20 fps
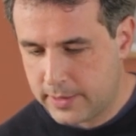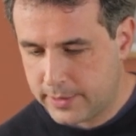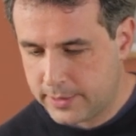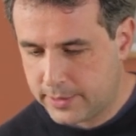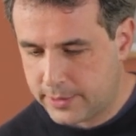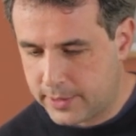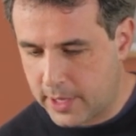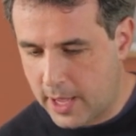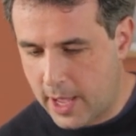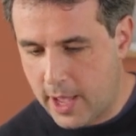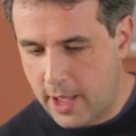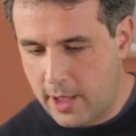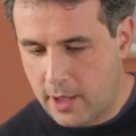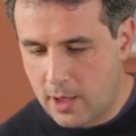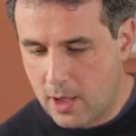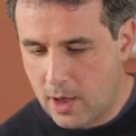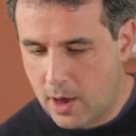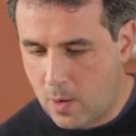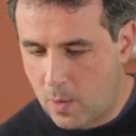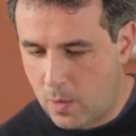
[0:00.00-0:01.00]

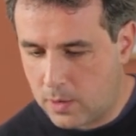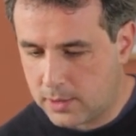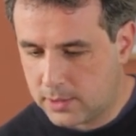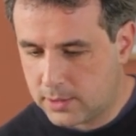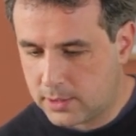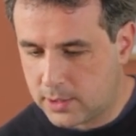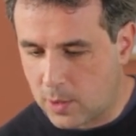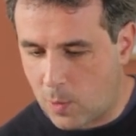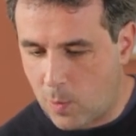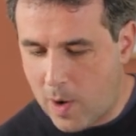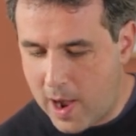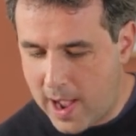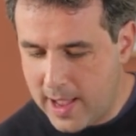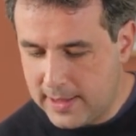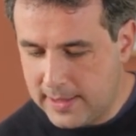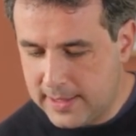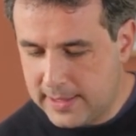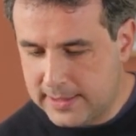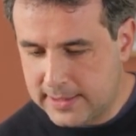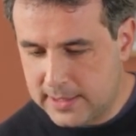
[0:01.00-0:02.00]
So
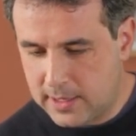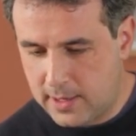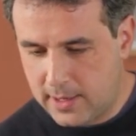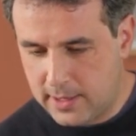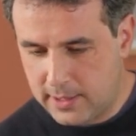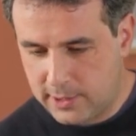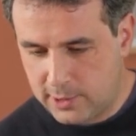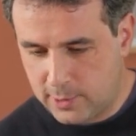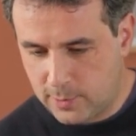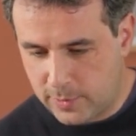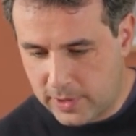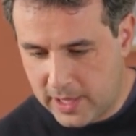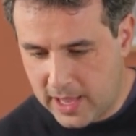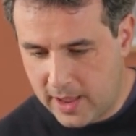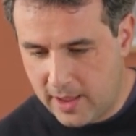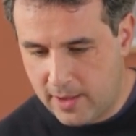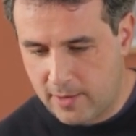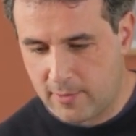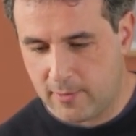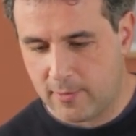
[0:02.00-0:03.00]
white decides to
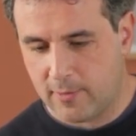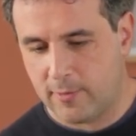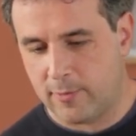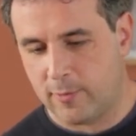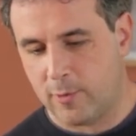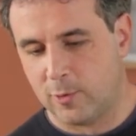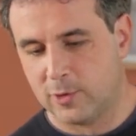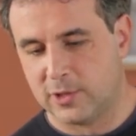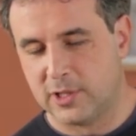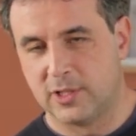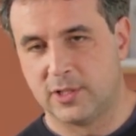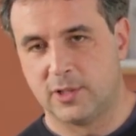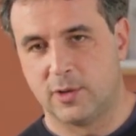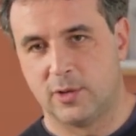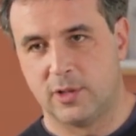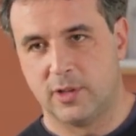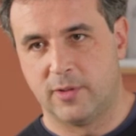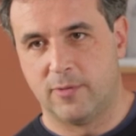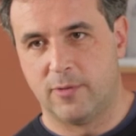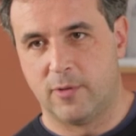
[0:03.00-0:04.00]
play
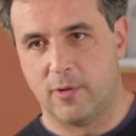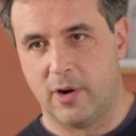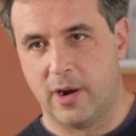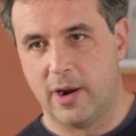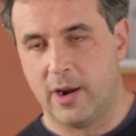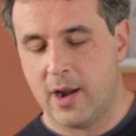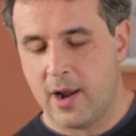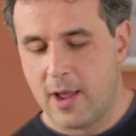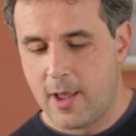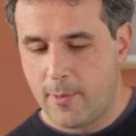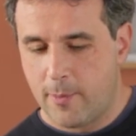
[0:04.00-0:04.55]
40-34,